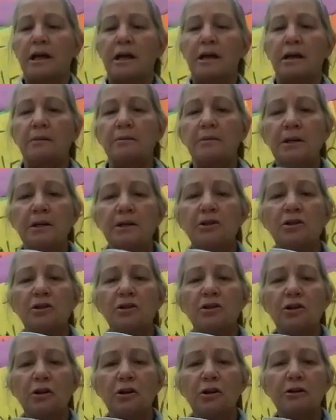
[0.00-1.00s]
And I'm going to
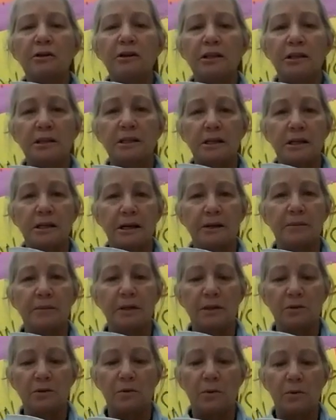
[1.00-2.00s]
start this time
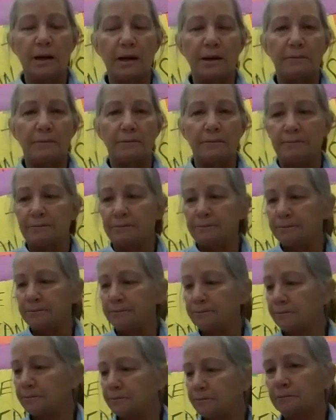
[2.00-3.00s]
this way.
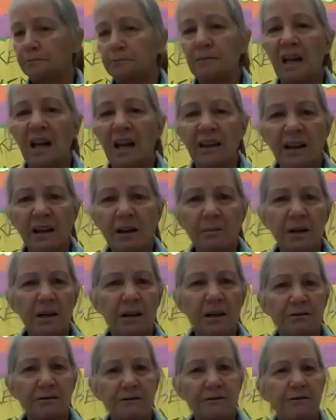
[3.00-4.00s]
I think I'm going
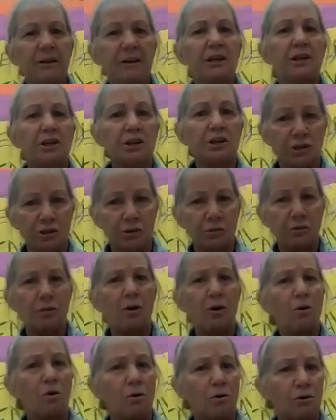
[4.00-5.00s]
to finish doing the
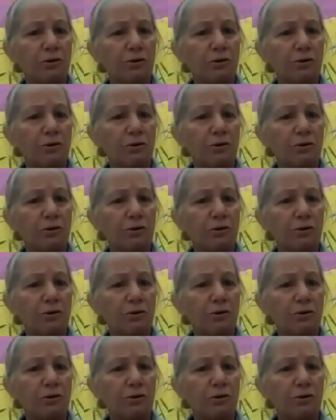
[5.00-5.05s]
whole